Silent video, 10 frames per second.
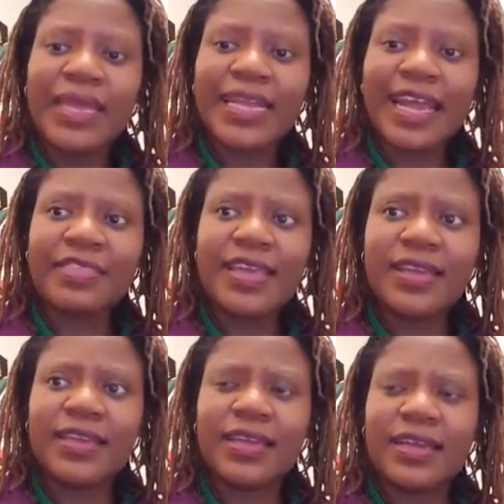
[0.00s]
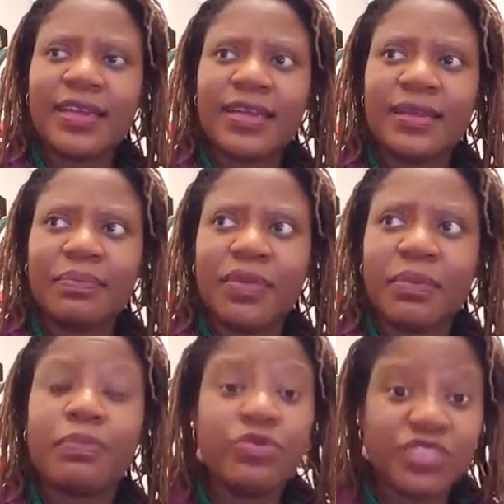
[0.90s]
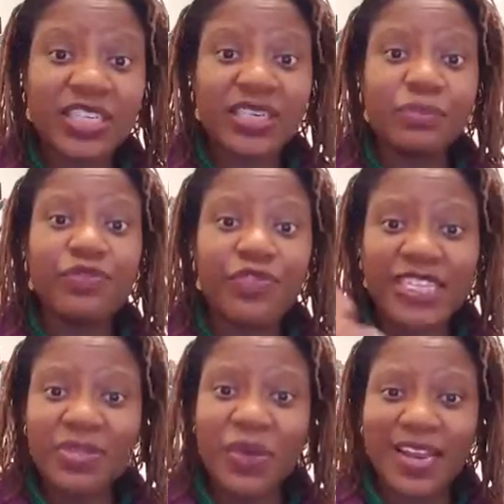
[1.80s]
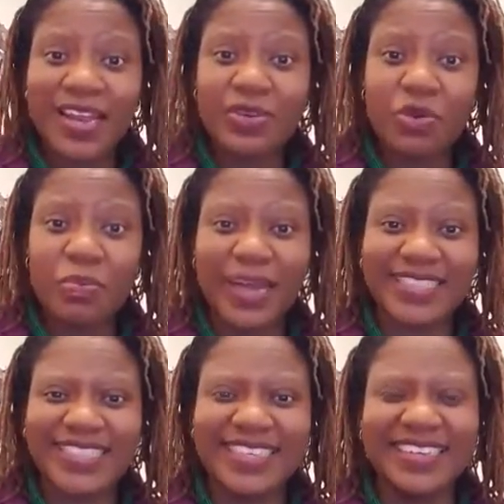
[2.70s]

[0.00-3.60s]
And I think Putin, Mufeswana Robert,